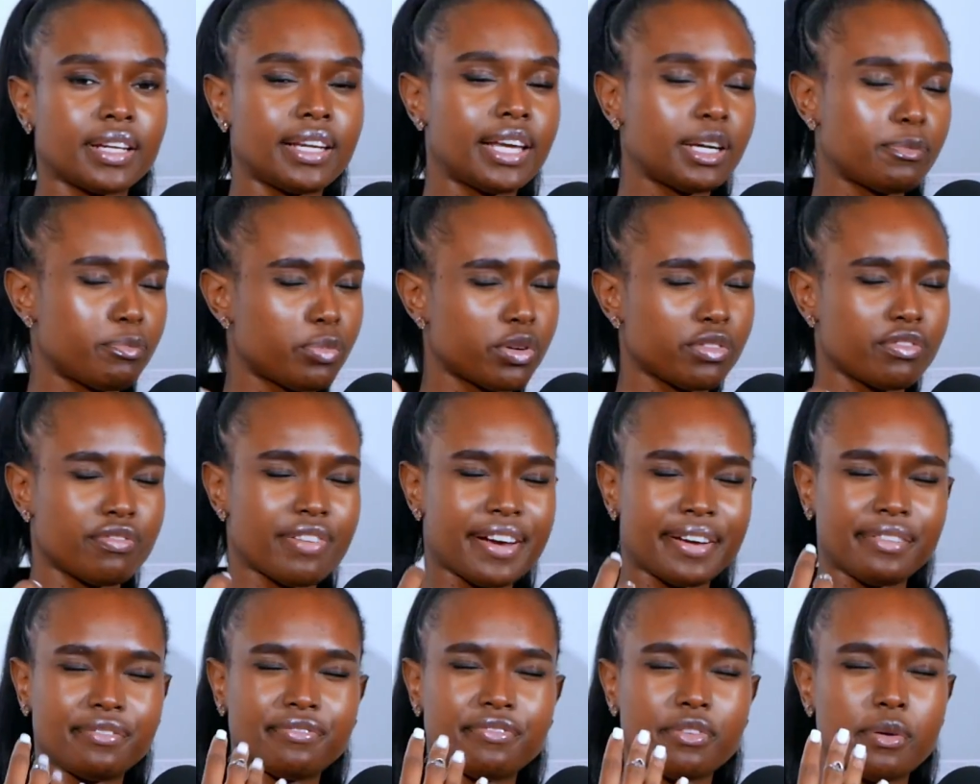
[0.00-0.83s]
like
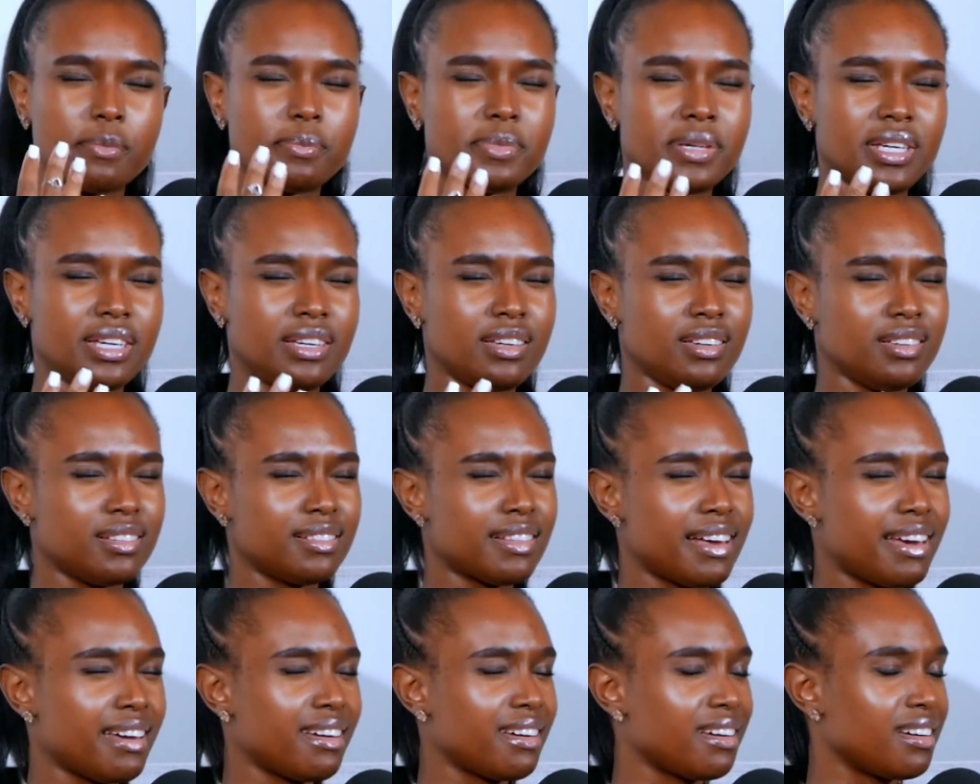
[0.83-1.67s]
provide for
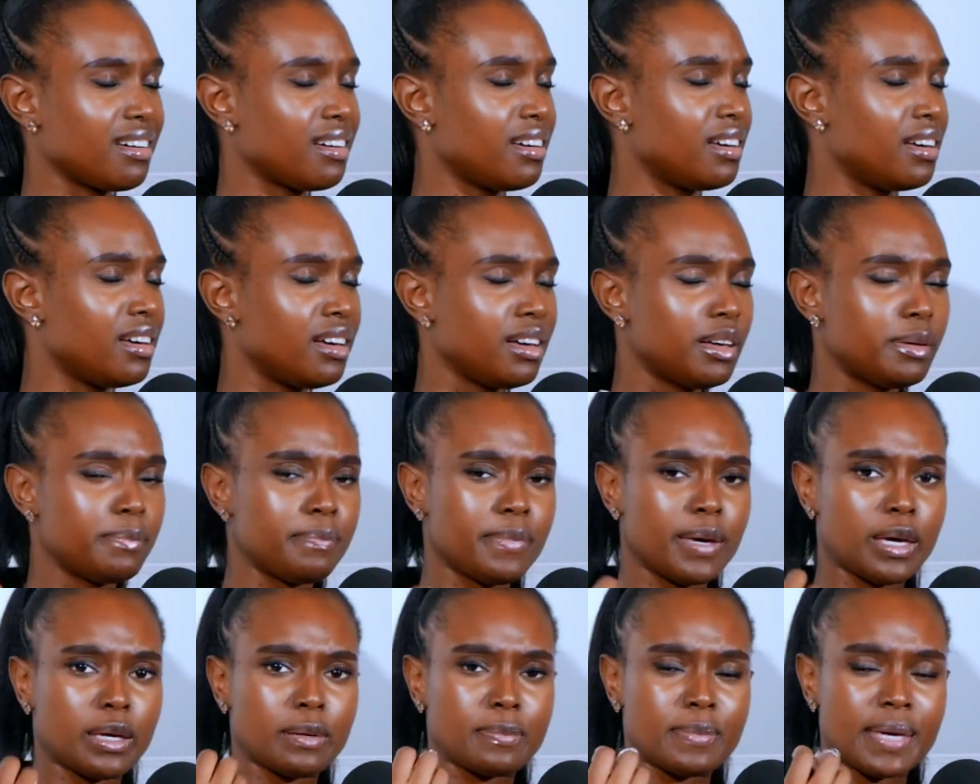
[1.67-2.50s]
me, like
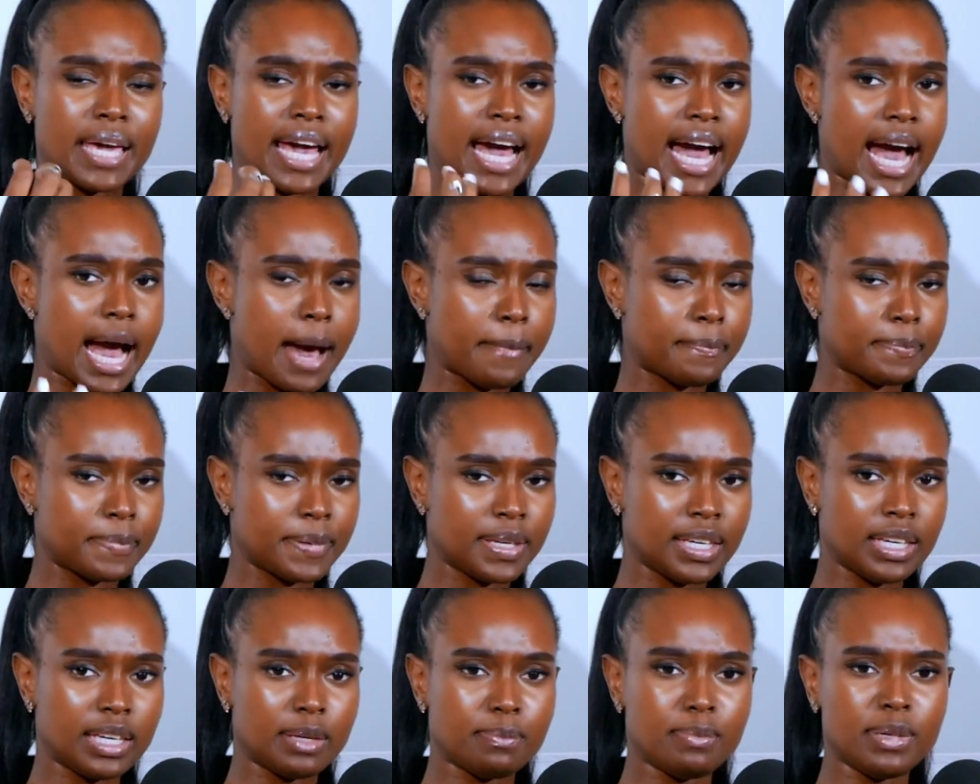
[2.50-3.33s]
make me
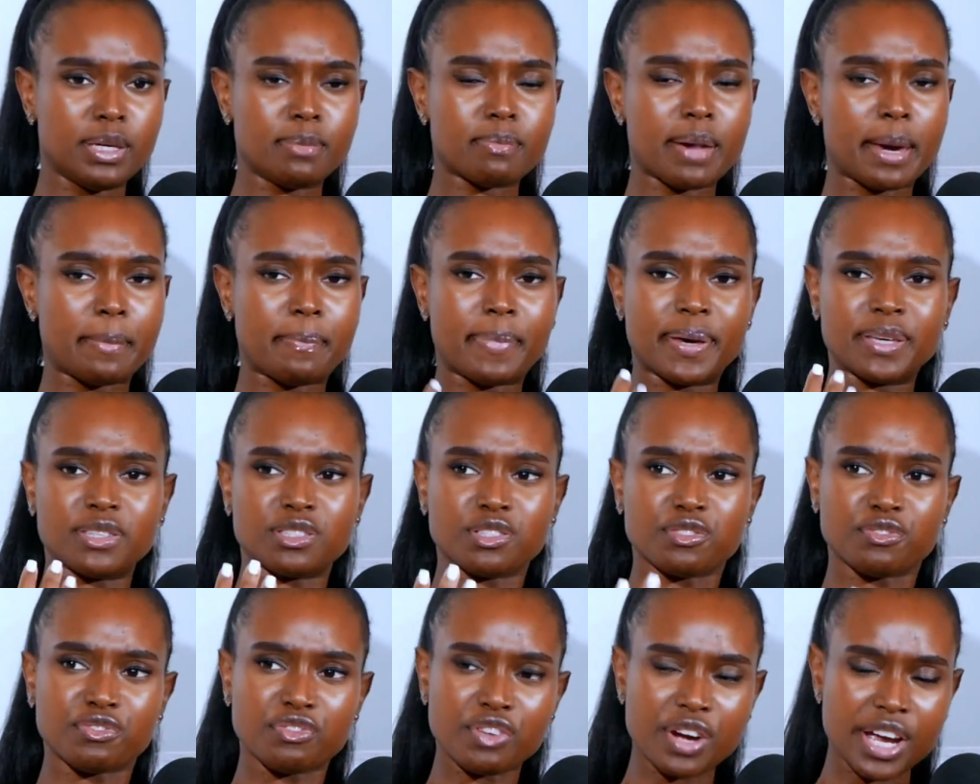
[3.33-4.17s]
happy, be my
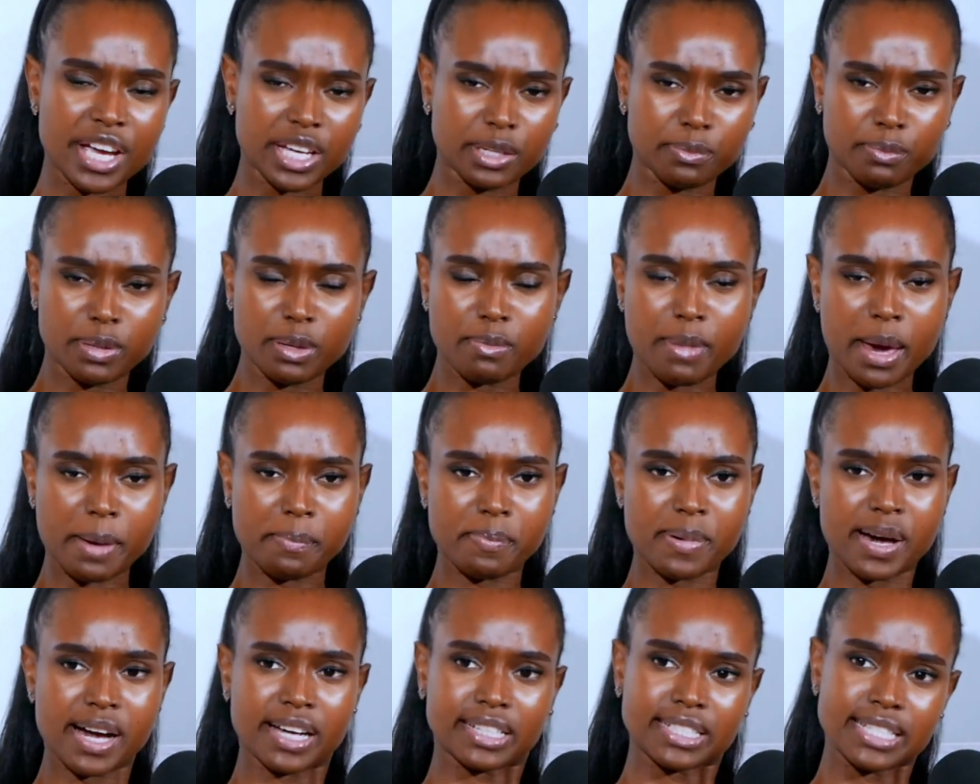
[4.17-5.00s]
best friend, be my
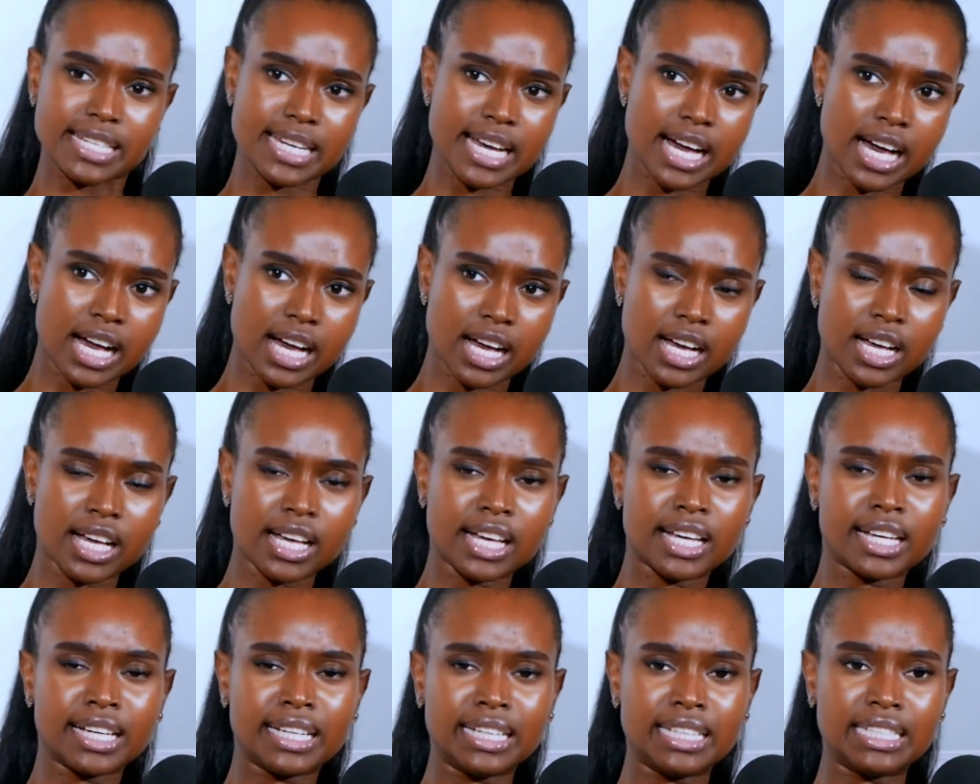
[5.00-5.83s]
partner,
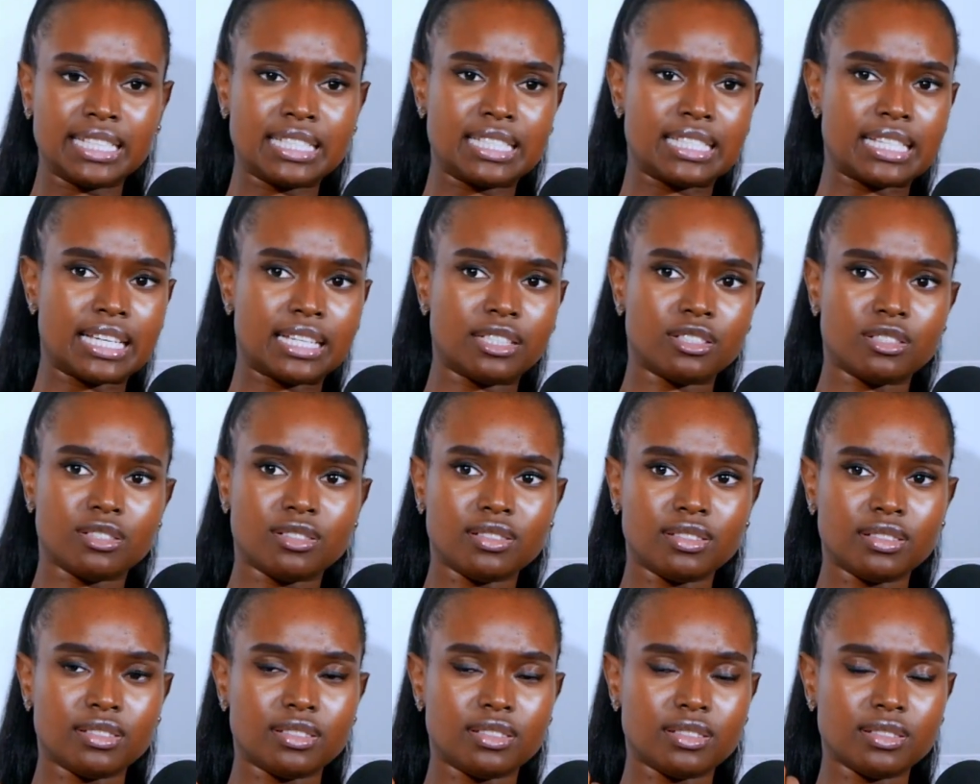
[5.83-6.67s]
listen
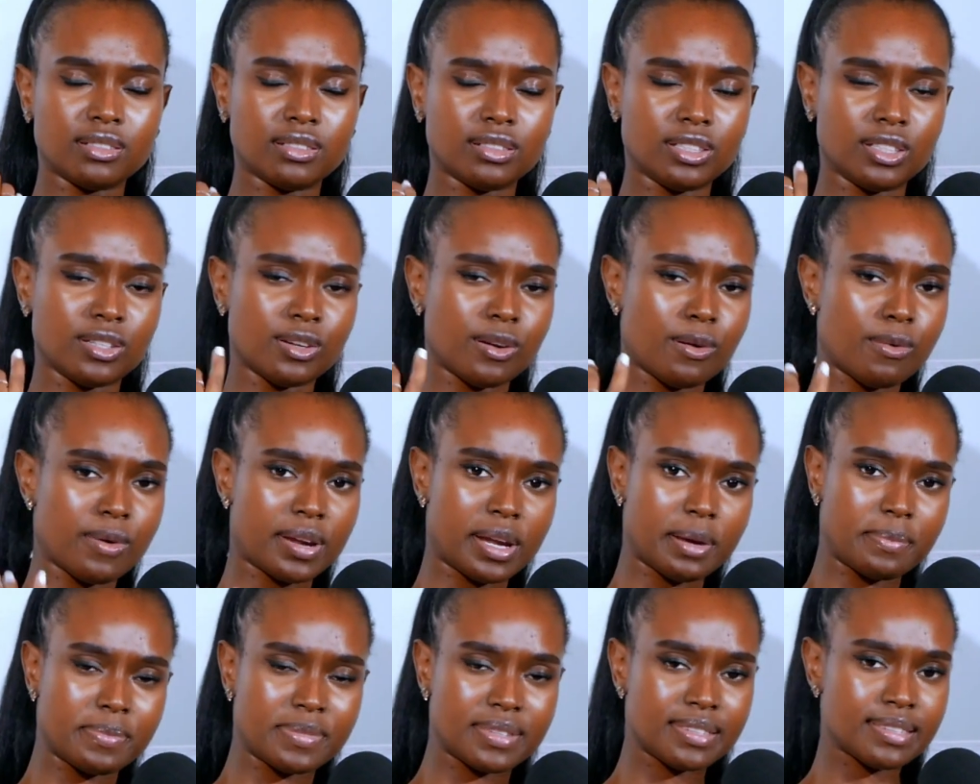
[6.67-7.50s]
to to you know
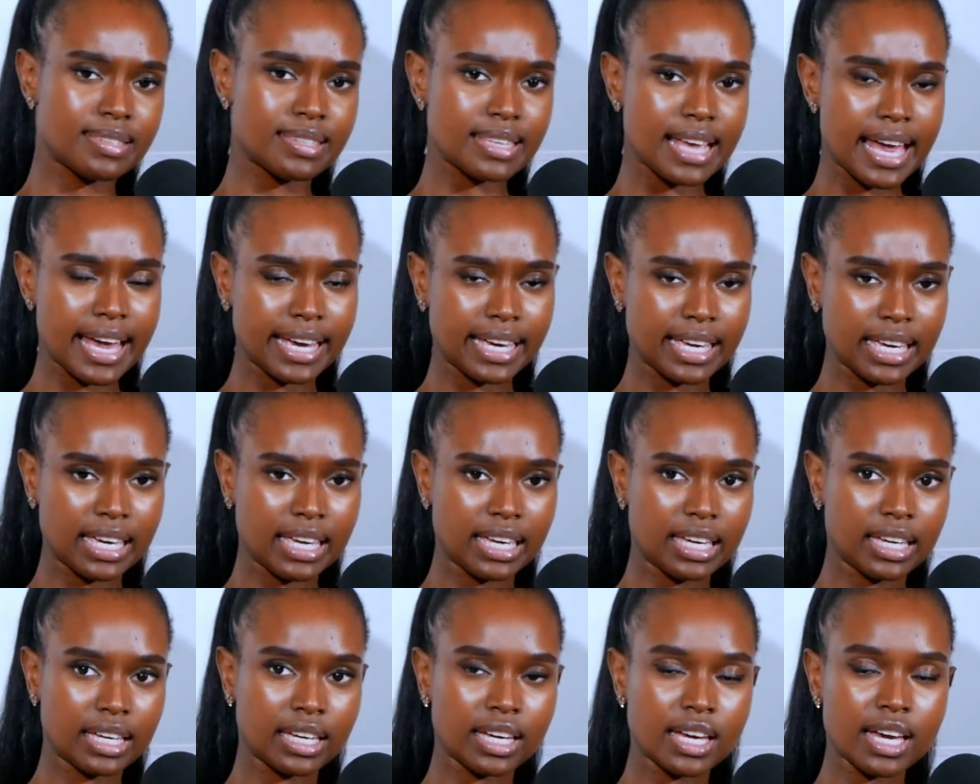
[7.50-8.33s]
what I'm
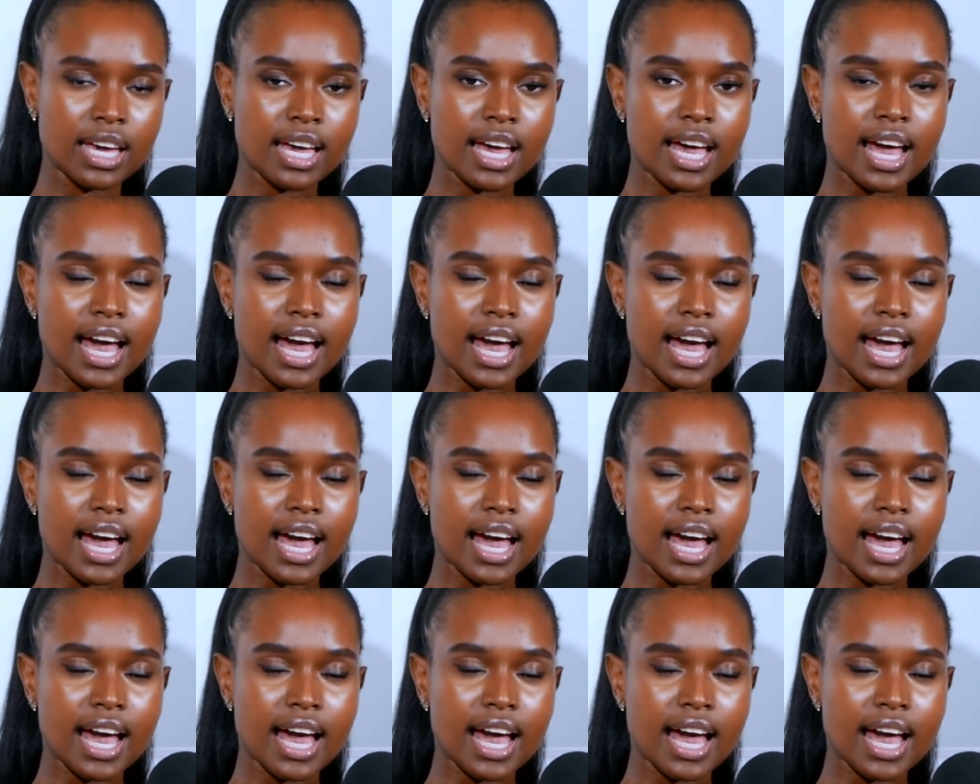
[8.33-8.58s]
saying.